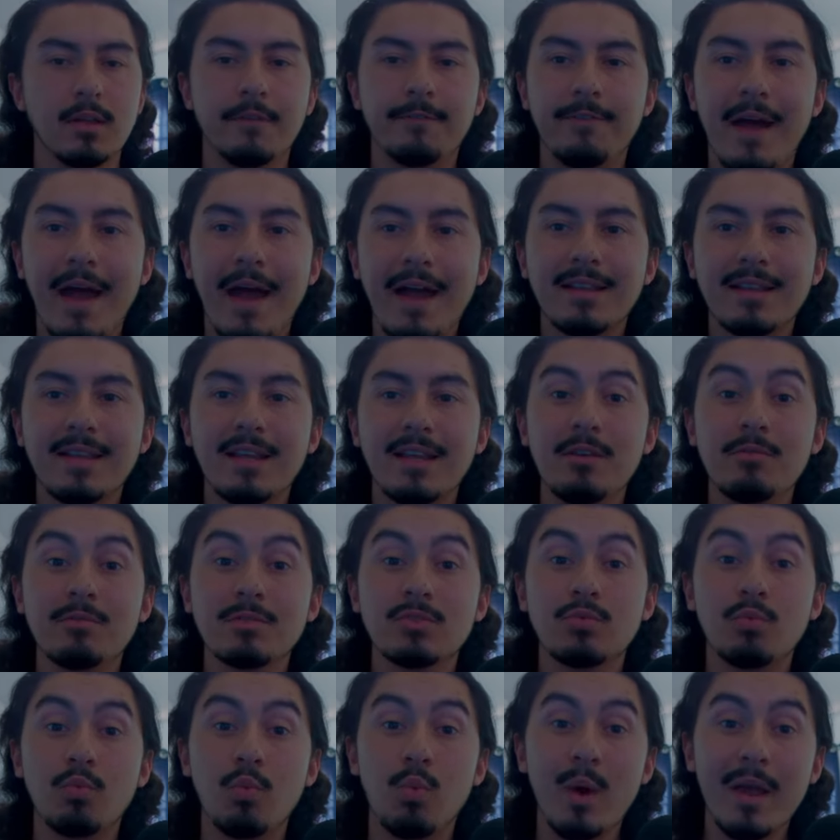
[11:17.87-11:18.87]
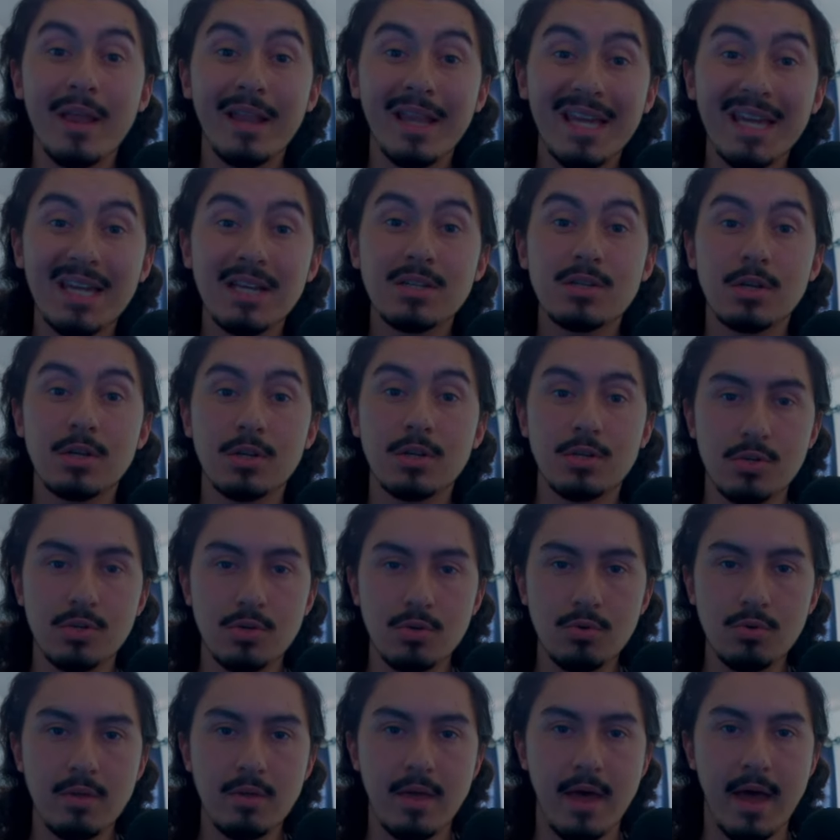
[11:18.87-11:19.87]
fact that he was willing to
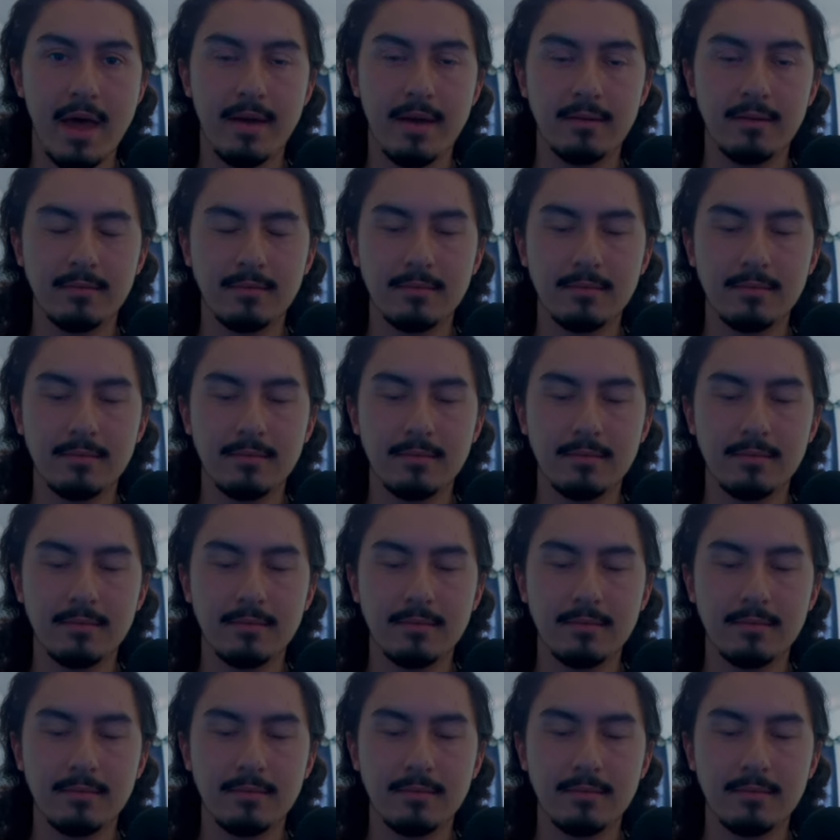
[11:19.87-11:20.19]
do that